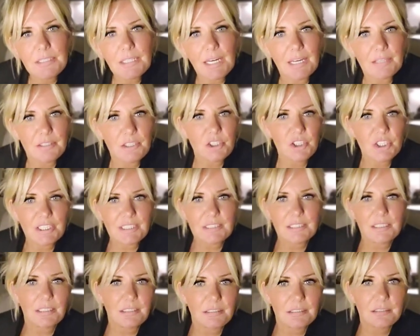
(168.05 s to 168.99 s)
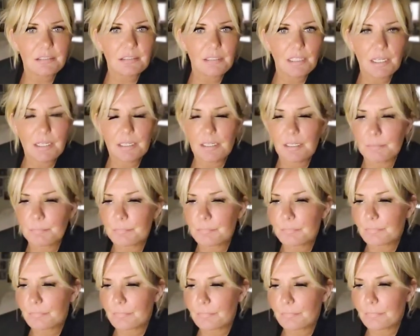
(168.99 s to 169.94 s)
the jitters,
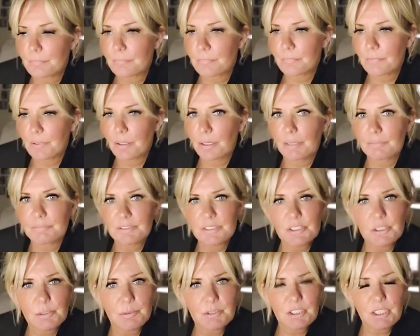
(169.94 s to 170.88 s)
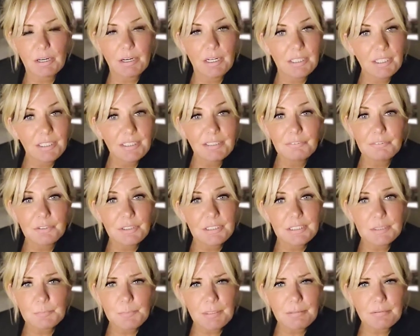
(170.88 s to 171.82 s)
having too much caffeine, and I never
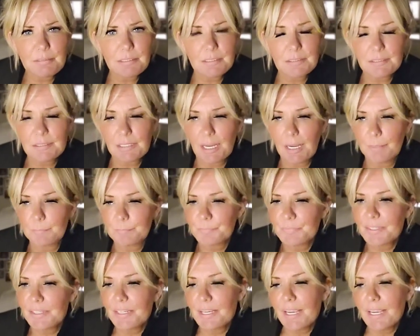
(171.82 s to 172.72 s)
experienced that.